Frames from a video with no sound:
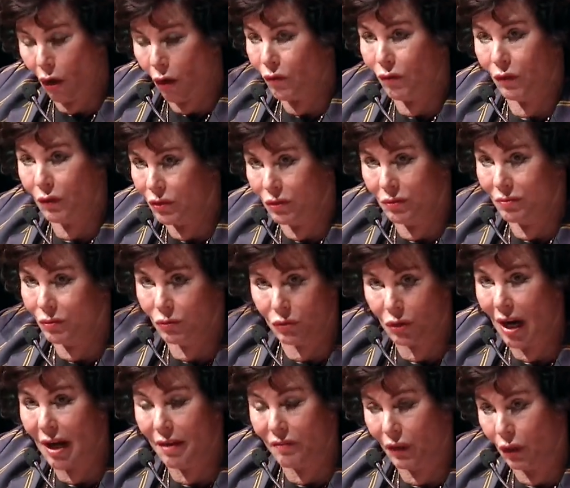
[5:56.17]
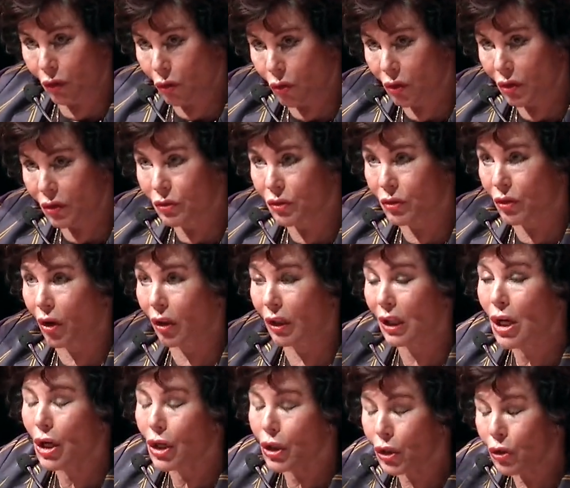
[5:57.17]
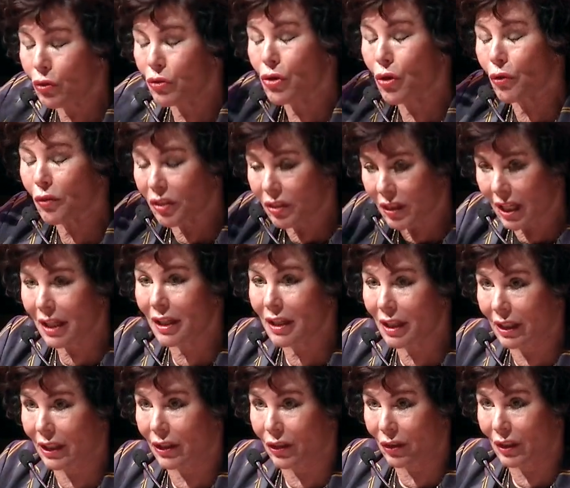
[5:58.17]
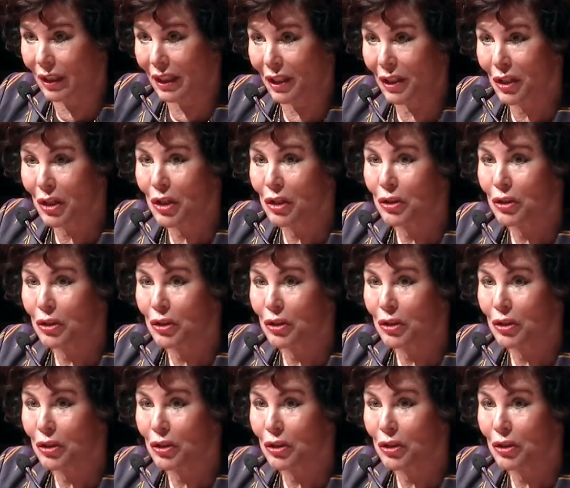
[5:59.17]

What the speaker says: overdrive in cortisol, you don't think clearly.